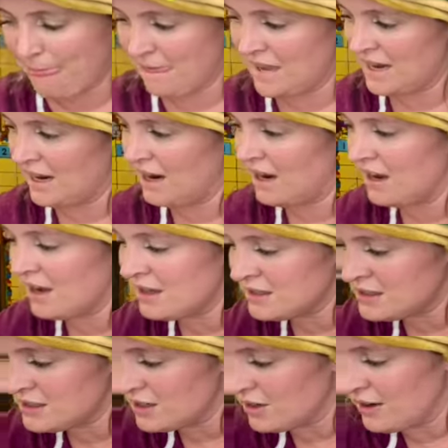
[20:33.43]
I
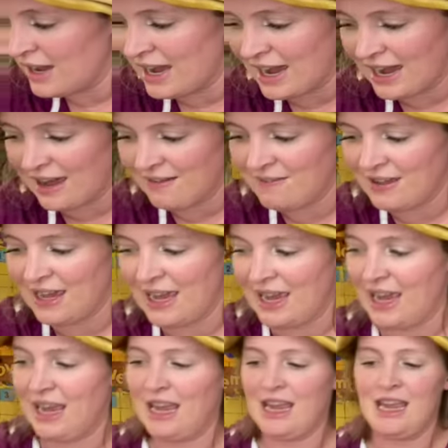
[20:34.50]
also have
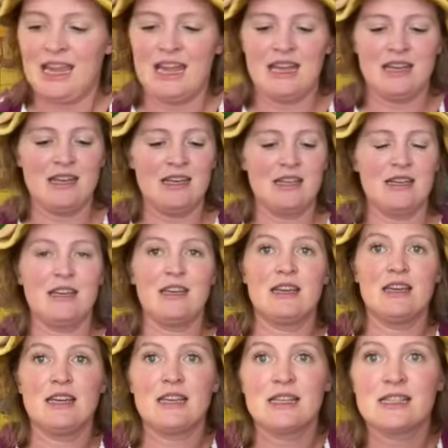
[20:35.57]
a
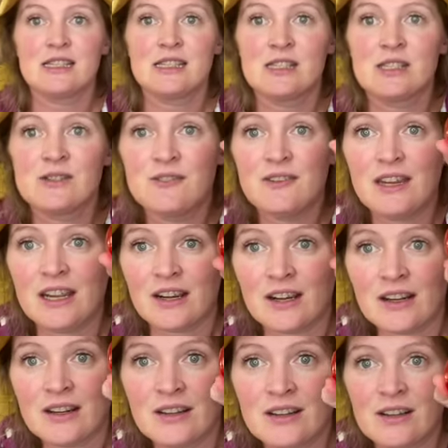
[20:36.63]

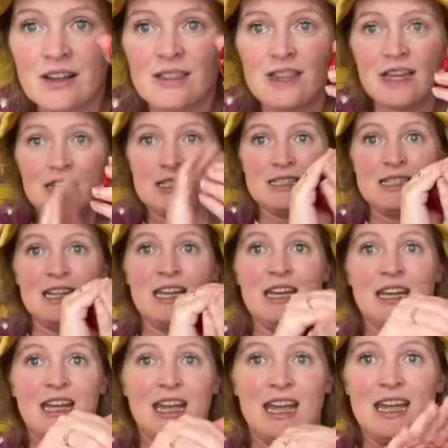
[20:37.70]
sphere. Look at this.
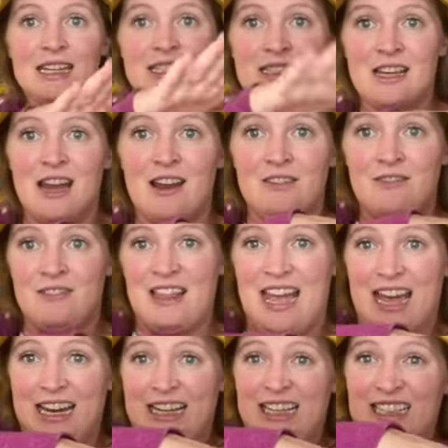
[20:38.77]
See? It's not
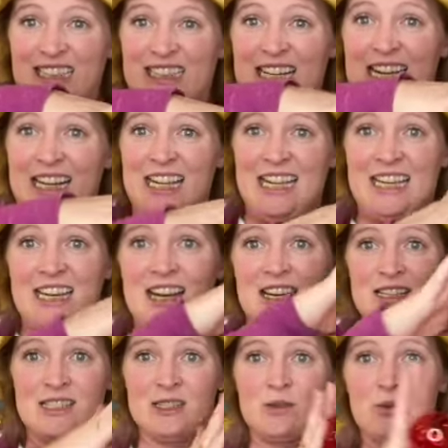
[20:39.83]
flat. I cannot
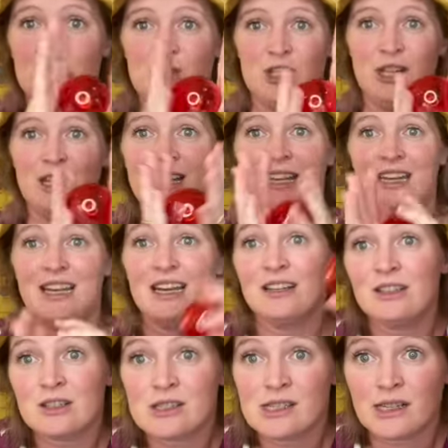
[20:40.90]
squish it. Kind of
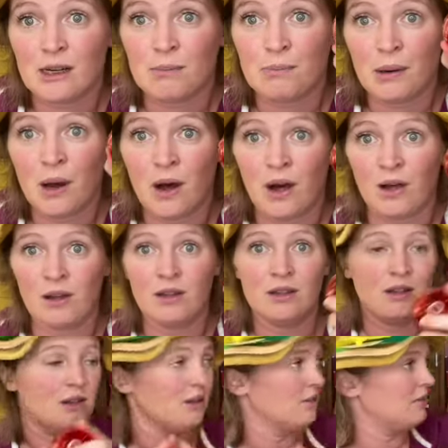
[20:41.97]
looks like a ball,
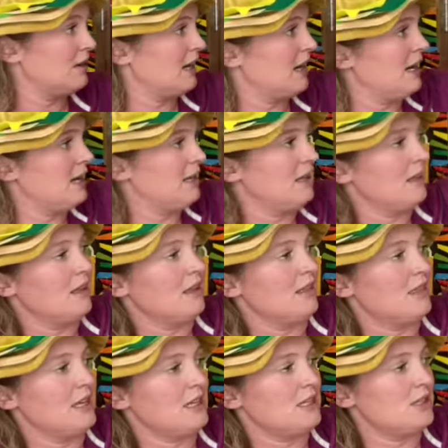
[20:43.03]
right?
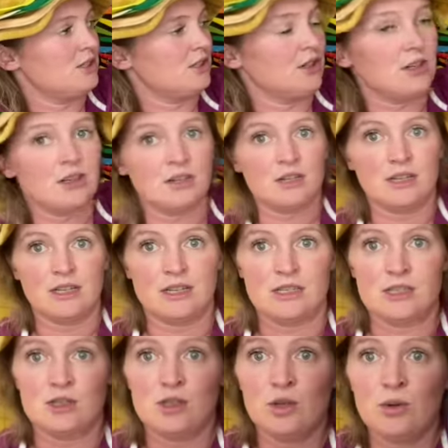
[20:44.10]
This circle
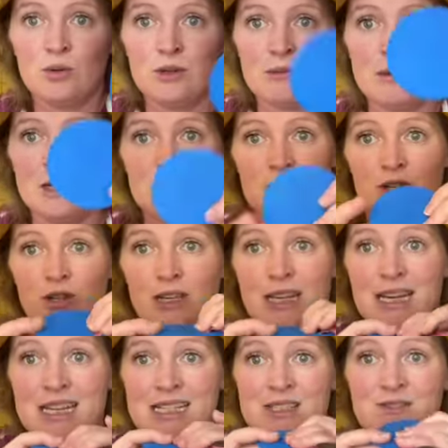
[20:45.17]
is two-dimensional. It
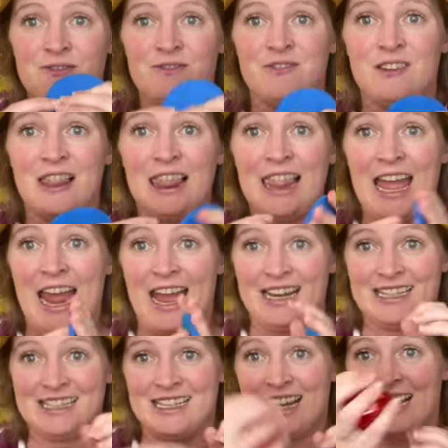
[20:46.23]
is
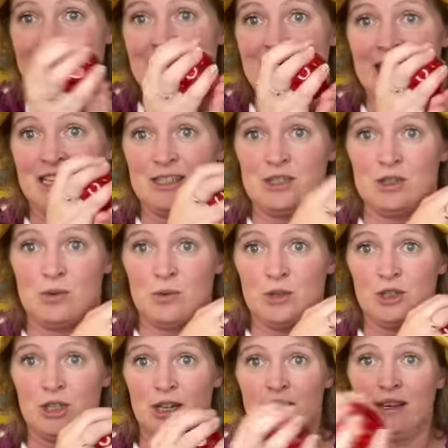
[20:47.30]
flat. I can
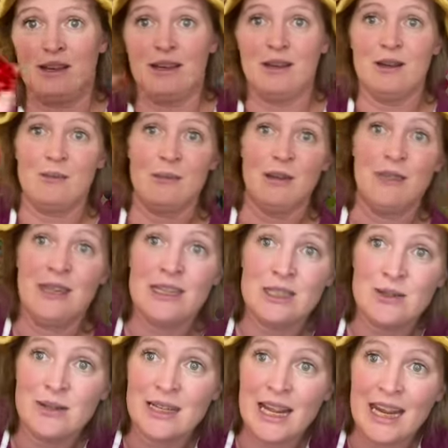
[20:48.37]
squish it. But this
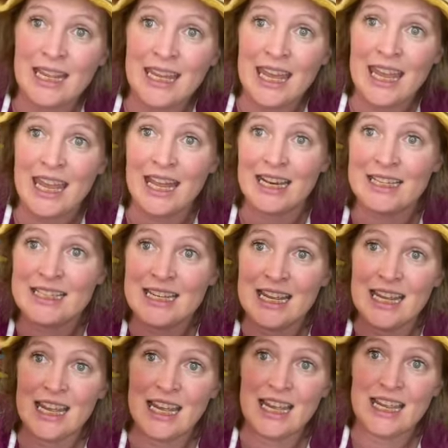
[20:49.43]
one, I can't.
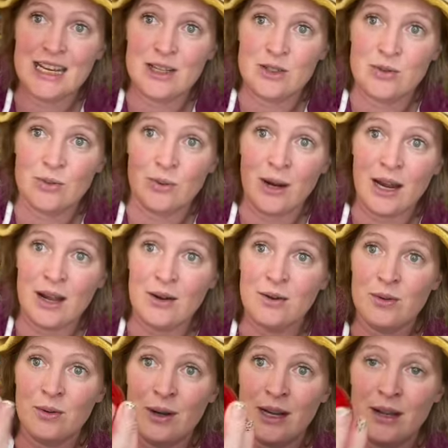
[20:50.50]
It is round,
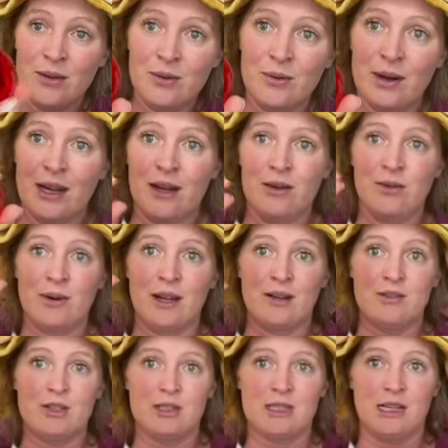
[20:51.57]
round, round,
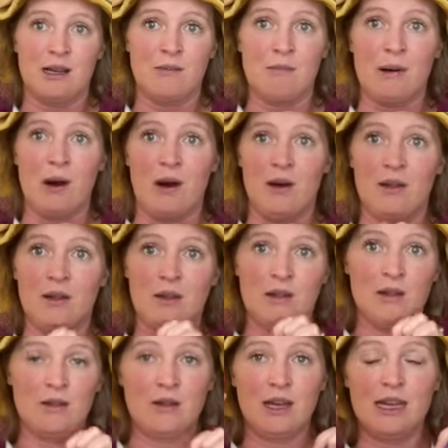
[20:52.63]
round, just like a ball.
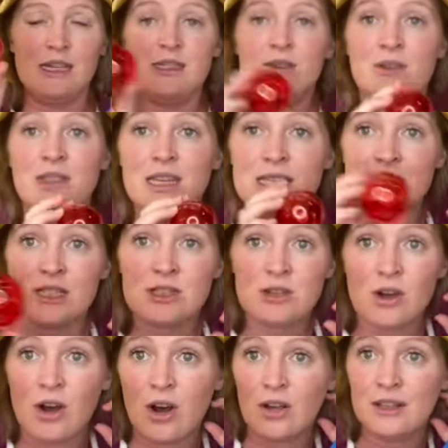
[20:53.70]
Okay, so this is
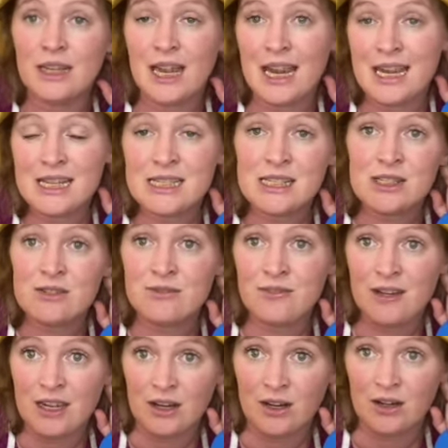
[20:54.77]
called a
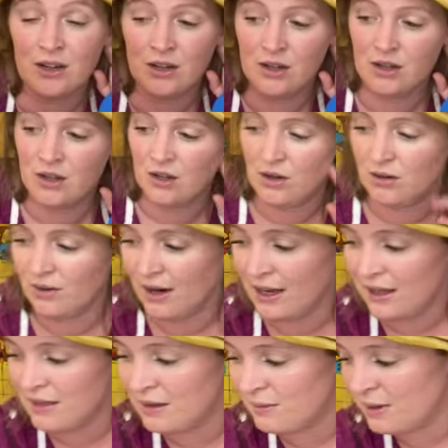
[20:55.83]
sphere. All
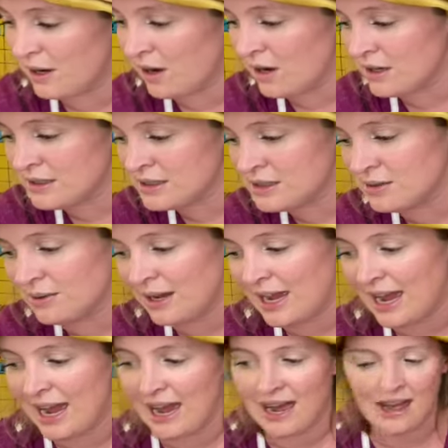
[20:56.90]
right, then we also
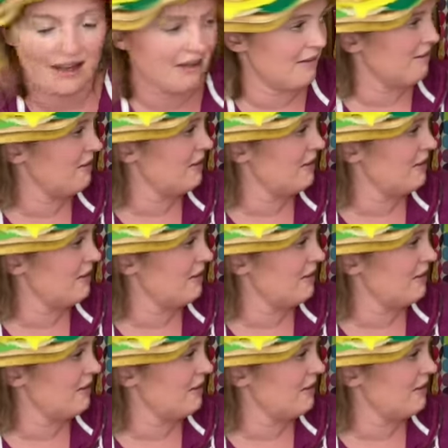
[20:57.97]
have